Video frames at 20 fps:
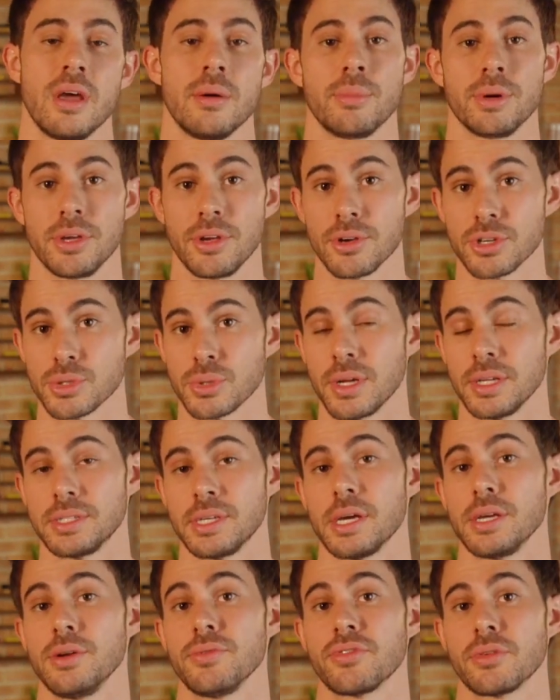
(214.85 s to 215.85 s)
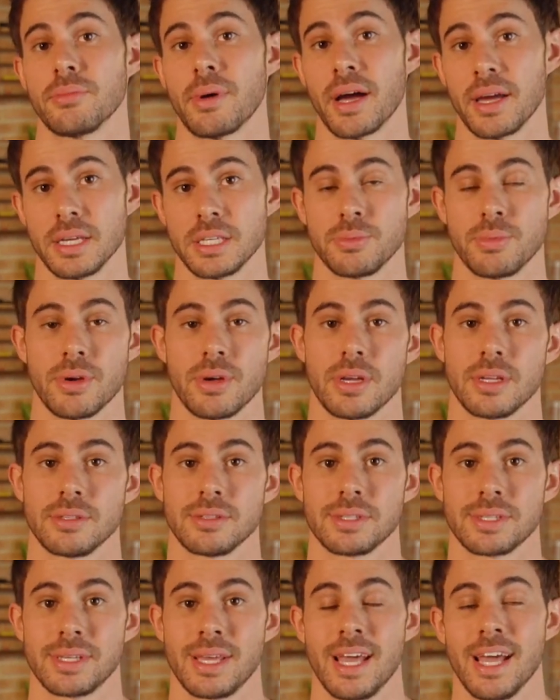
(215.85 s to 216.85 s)
but here's what I'll tell you from my
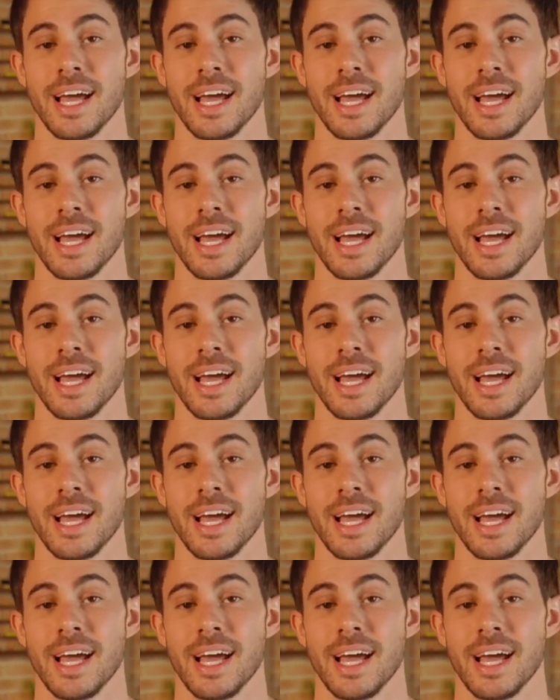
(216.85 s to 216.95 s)
experience.